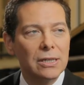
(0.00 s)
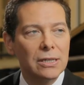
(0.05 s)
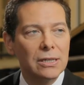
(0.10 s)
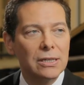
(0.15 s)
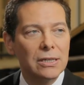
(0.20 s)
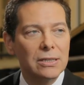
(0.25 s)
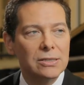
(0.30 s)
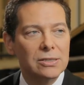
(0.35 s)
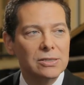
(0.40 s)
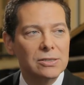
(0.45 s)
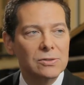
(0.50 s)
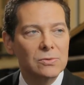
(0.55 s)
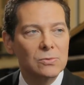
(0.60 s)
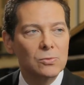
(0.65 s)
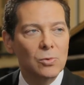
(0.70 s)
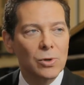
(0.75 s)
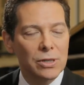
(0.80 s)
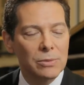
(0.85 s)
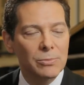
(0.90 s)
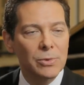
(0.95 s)
It's
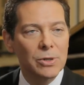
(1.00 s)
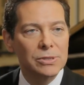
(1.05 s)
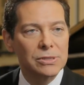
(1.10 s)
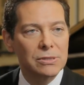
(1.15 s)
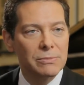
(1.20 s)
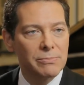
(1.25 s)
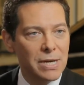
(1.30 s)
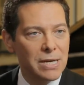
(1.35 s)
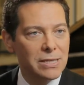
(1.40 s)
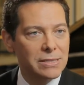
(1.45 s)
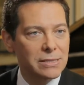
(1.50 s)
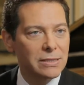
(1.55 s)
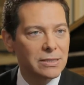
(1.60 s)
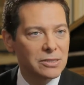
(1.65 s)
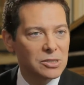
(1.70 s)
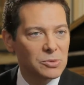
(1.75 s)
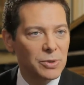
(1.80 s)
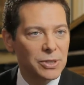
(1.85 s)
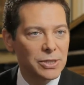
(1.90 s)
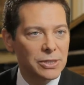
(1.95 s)
one of the most amazing
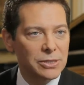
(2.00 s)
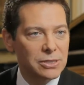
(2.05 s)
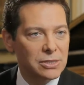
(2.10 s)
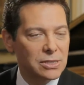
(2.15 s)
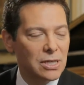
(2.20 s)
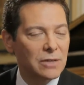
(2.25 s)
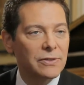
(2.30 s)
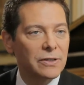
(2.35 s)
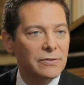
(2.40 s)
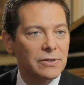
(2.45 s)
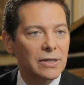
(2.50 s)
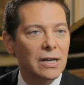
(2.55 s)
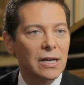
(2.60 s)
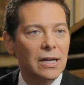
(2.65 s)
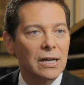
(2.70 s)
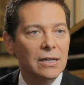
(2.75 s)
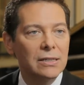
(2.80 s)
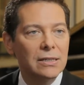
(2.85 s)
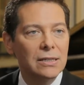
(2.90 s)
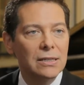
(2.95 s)
experiences I've ever
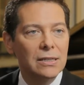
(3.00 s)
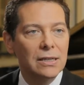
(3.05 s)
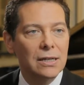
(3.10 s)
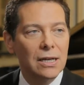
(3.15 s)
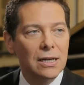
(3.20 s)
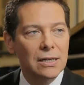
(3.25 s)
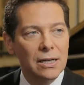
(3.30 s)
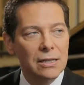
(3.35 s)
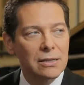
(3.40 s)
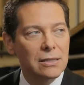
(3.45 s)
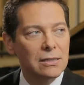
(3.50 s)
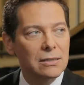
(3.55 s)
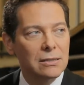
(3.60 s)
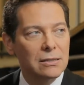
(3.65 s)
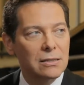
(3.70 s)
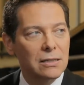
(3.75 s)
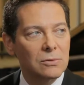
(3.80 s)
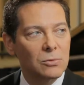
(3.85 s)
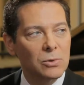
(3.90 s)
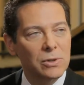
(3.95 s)
had, and I think that
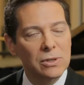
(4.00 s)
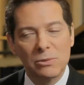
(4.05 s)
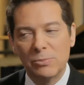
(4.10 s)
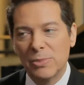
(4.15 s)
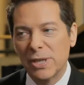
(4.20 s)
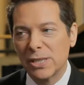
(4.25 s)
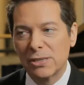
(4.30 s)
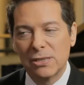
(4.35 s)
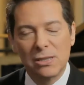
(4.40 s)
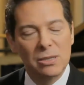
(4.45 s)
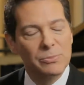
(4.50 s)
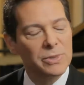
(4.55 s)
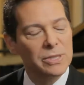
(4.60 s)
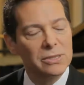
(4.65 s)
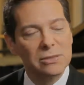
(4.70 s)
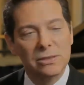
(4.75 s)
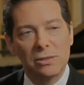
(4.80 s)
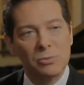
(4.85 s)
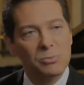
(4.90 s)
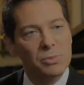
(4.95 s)
they're one of the best
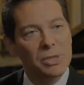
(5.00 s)
companies on the